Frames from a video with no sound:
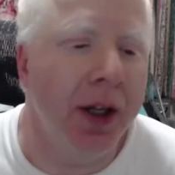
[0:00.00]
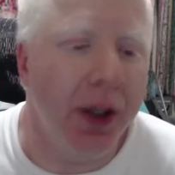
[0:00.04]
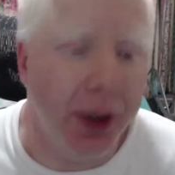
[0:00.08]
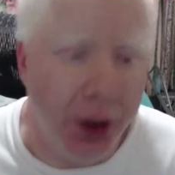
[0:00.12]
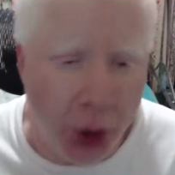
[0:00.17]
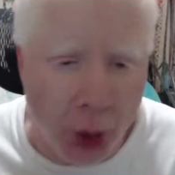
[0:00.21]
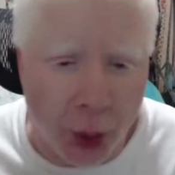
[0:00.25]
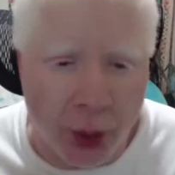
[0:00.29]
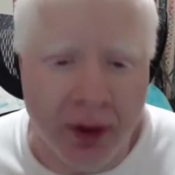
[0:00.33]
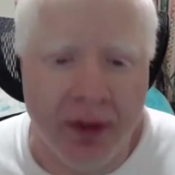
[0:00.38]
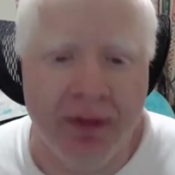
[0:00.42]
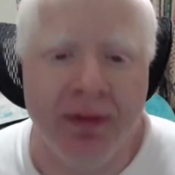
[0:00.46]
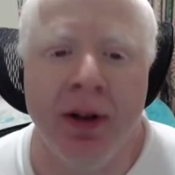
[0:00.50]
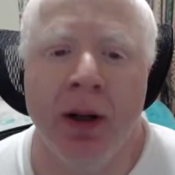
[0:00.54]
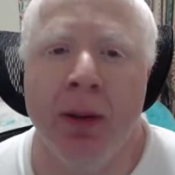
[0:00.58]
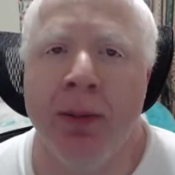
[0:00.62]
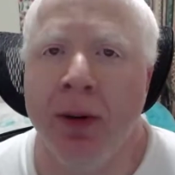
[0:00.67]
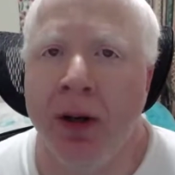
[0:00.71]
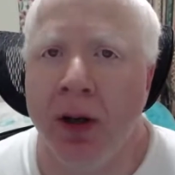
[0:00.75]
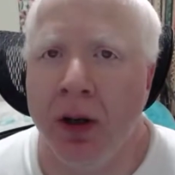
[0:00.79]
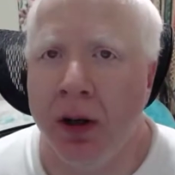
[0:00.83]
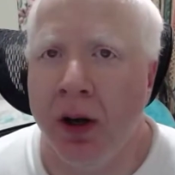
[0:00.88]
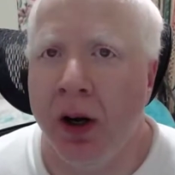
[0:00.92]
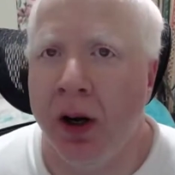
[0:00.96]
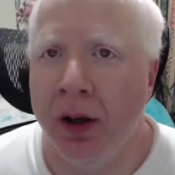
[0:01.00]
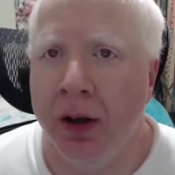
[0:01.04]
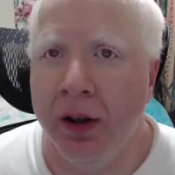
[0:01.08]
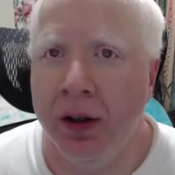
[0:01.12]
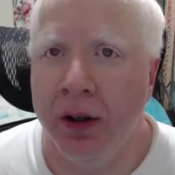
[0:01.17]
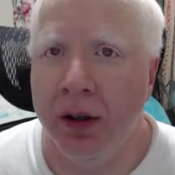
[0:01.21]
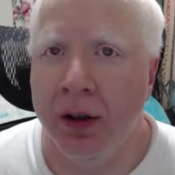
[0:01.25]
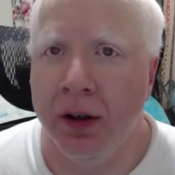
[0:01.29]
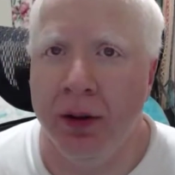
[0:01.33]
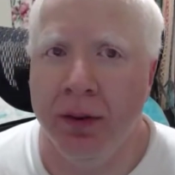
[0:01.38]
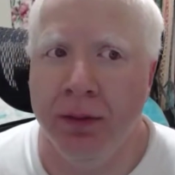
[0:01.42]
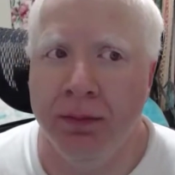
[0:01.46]
You can vape it at
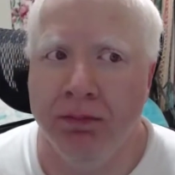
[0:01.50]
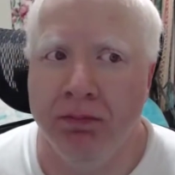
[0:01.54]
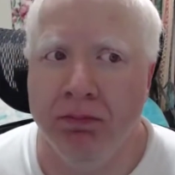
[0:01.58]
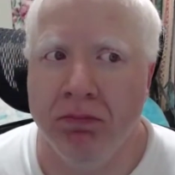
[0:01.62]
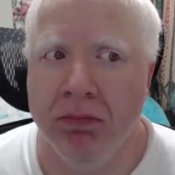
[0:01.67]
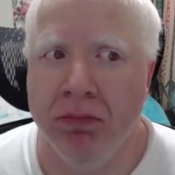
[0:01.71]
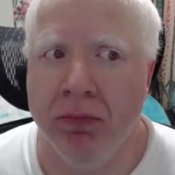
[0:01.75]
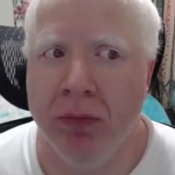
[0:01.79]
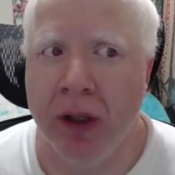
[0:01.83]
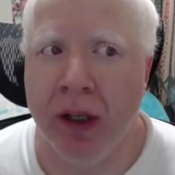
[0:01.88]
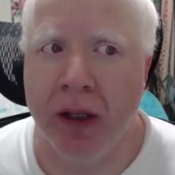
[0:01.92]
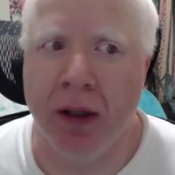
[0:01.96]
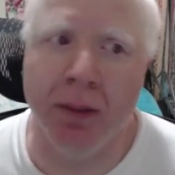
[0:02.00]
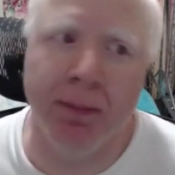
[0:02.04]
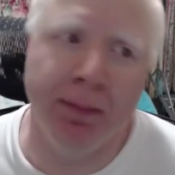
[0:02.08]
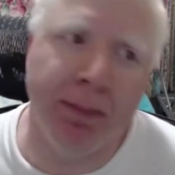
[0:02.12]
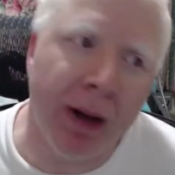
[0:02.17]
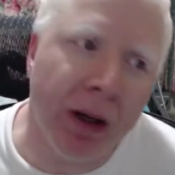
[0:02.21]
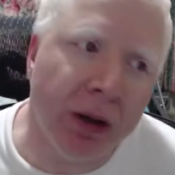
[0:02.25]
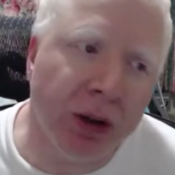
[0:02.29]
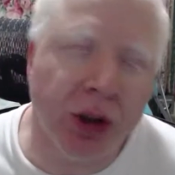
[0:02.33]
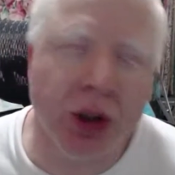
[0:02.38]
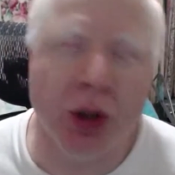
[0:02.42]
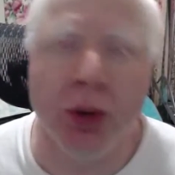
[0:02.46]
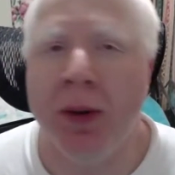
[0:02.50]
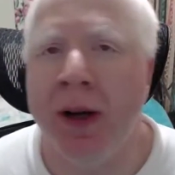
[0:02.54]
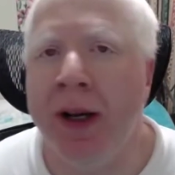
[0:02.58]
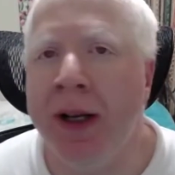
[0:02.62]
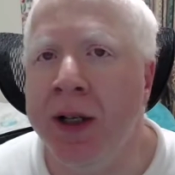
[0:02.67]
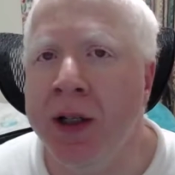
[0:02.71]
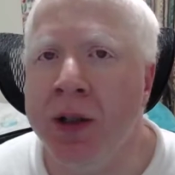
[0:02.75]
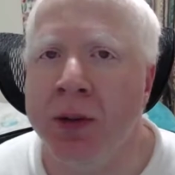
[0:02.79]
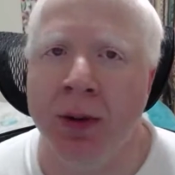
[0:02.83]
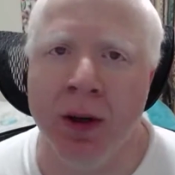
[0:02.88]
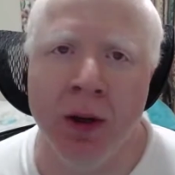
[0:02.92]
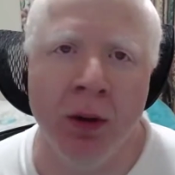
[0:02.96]
higher, like about
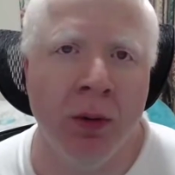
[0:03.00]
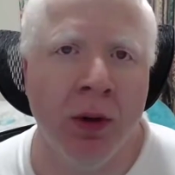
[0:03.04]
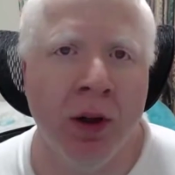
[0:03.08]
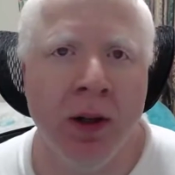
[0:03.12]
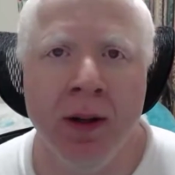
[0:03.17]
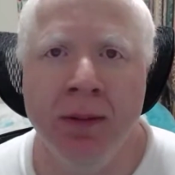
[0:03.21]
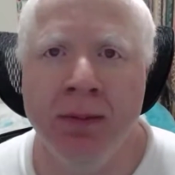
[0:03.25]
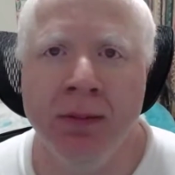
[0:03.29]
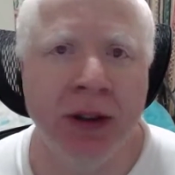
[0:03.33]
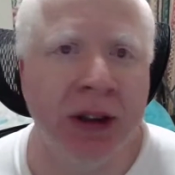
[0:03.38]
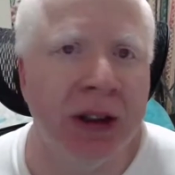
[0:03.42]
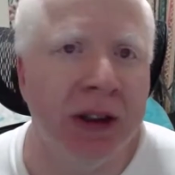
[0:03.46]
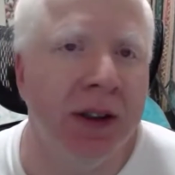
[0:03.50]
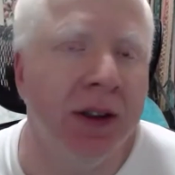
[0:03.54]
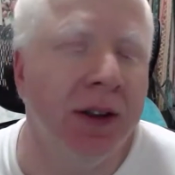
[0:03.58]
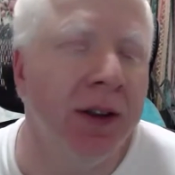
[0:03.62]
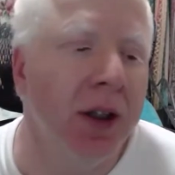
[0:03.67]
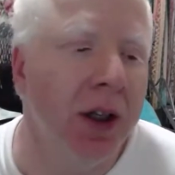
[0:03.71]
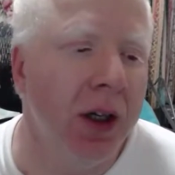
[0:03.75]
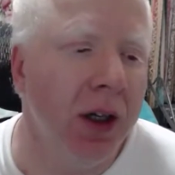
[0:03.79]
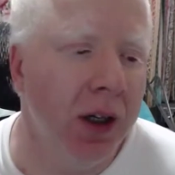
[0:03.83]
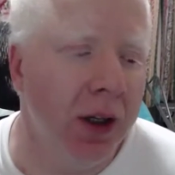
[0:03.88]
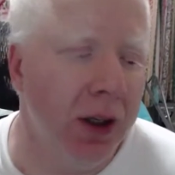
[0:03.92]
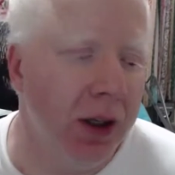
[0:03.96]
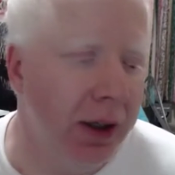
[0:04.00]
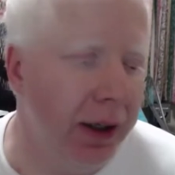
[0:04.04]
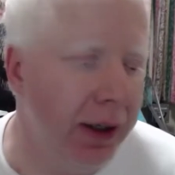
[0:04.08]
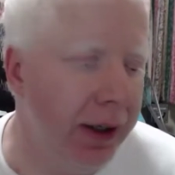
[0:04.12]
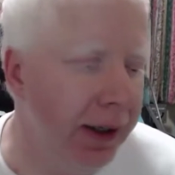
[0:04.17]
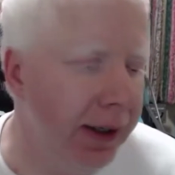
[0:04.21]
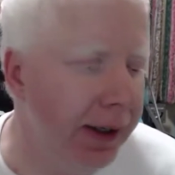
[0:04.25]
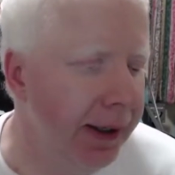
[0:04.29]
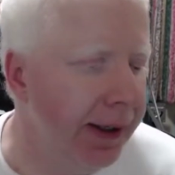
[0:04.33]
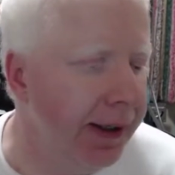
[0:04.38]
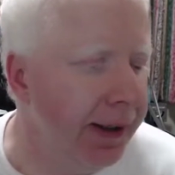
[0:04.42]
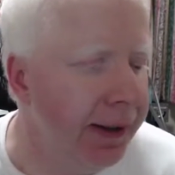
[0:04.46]
21 mg
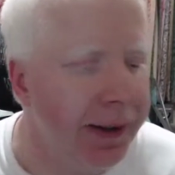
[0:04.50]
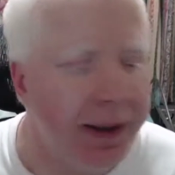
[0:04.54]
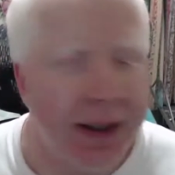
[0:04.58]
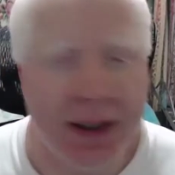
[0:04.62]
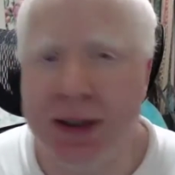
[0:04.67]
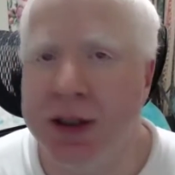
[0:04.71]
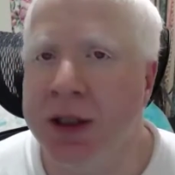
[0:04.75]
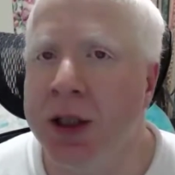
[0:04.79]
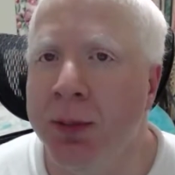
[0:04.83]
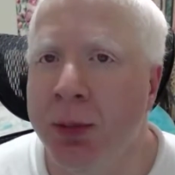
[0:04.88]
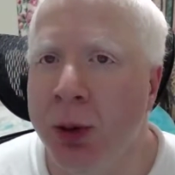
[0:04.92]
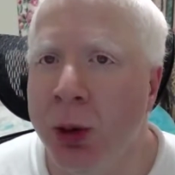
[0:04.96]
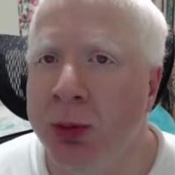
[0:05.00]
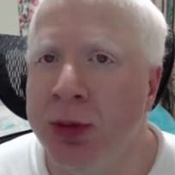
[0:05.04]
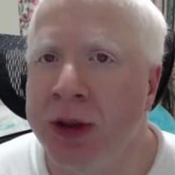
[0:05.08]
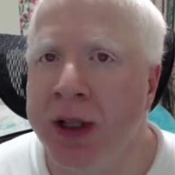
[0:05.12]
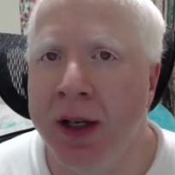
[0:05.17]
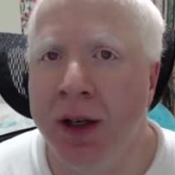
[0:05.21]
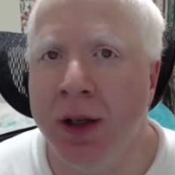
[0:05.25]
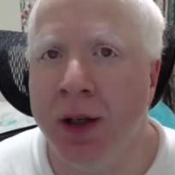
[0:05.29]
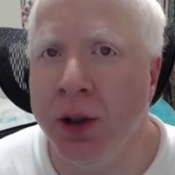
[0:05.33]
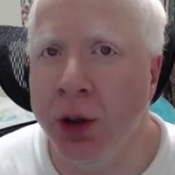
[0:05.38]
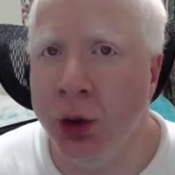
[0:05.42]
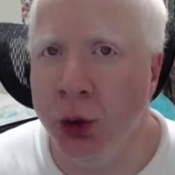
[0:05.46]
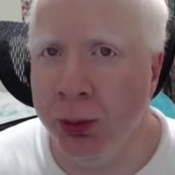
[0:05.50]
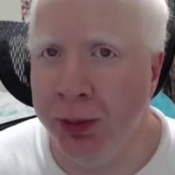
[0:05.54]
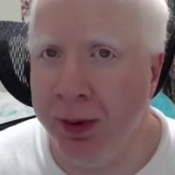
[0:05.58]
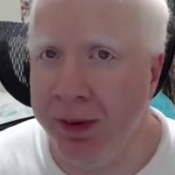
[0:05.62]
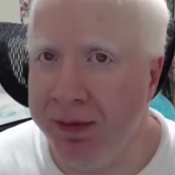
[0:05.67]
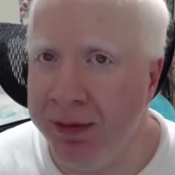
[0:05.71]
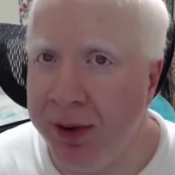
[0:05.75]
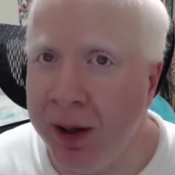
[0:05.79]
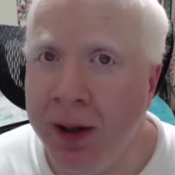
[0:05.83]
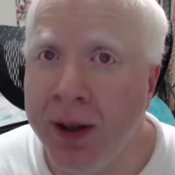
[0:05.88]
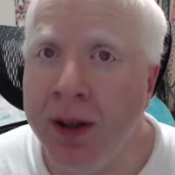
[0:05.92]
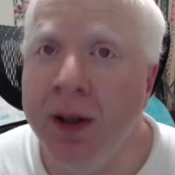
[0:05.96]
in a sub-ohm tank, and you'll be
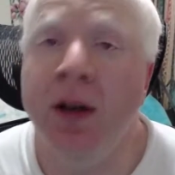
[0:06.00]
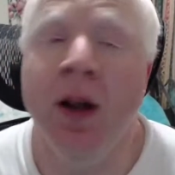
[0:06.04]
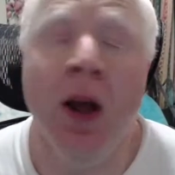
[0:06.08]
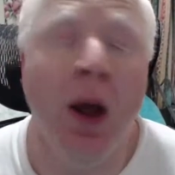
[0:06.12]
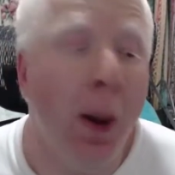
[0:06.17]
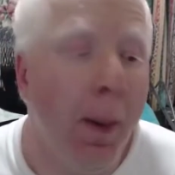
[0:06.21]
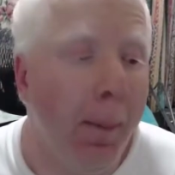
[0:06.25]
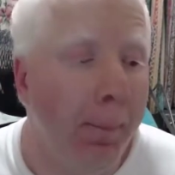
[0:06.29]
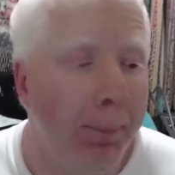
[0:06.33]
fine.